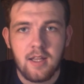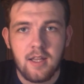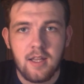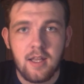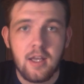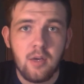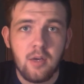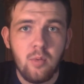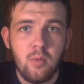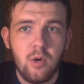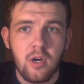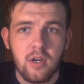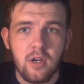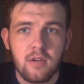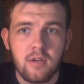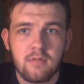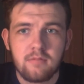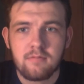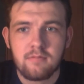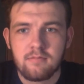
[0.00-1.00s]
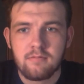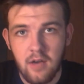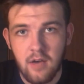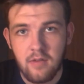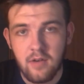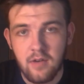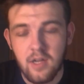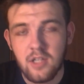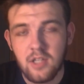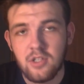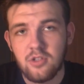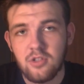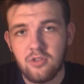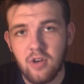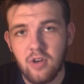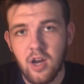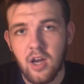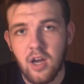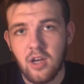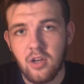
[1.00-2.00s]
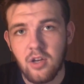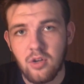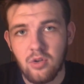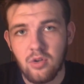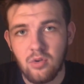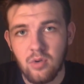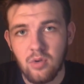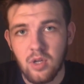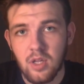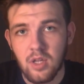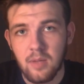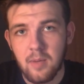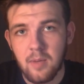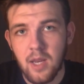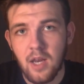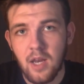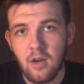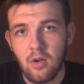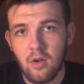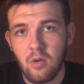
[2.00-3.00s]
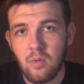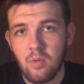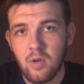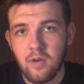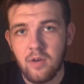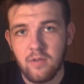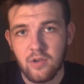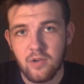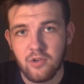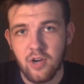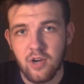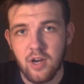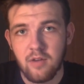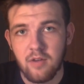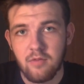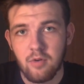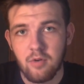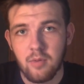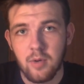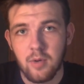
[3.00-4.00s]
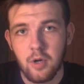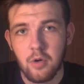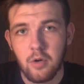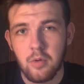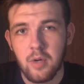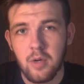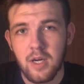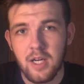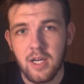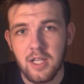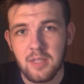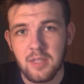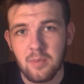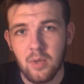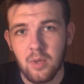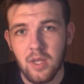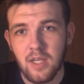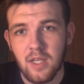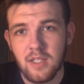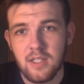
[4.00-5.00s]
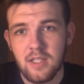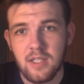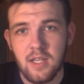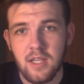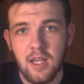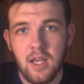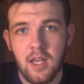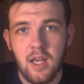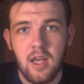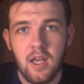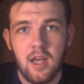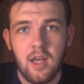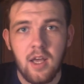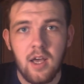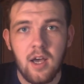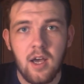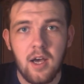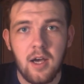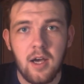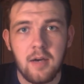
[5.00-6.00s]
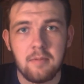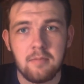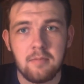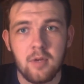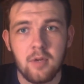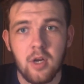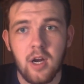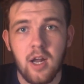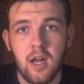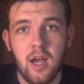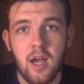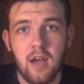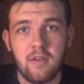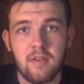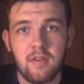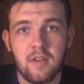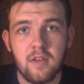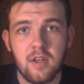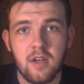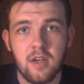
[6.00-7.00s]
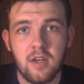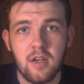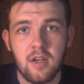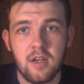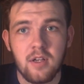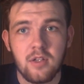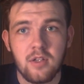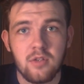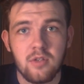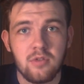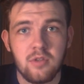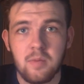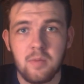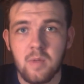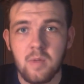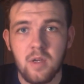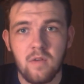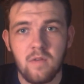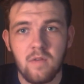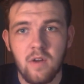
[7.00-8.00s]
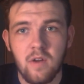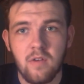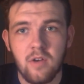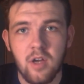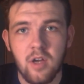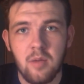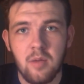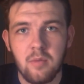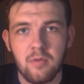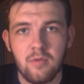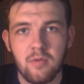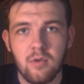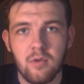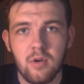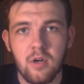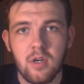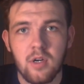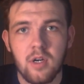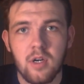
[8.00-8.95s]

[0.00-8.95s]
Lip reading: it could work. If you're not just trying to eliminate an old one, if you're trying to form a new one in its place, you're going to have to do something you've never done before.